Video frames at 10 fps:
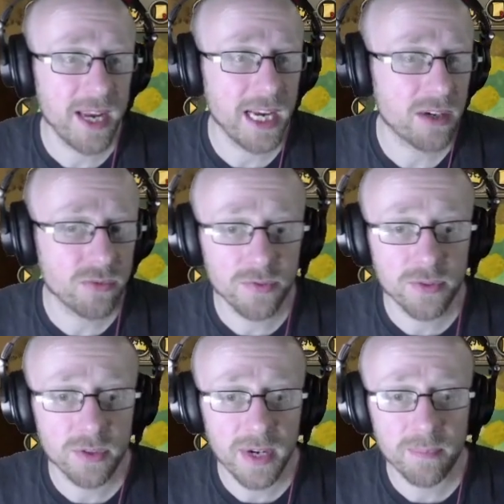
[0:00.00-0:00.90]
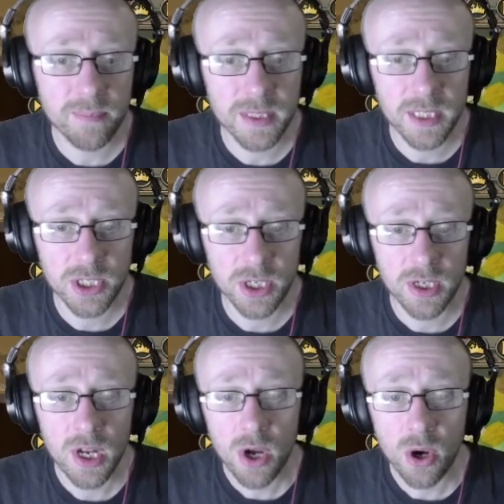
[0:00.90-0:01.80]
in a rough terrain position
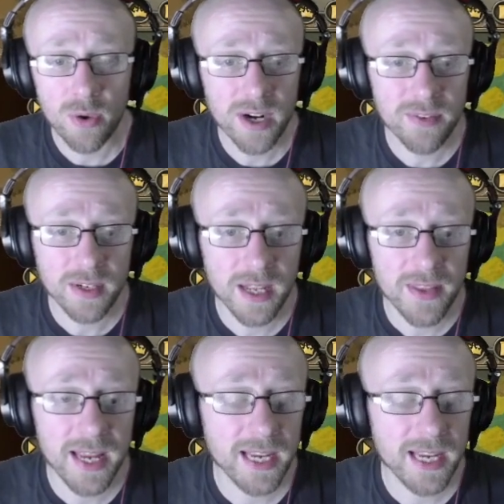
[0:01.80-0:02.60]
or anything like that.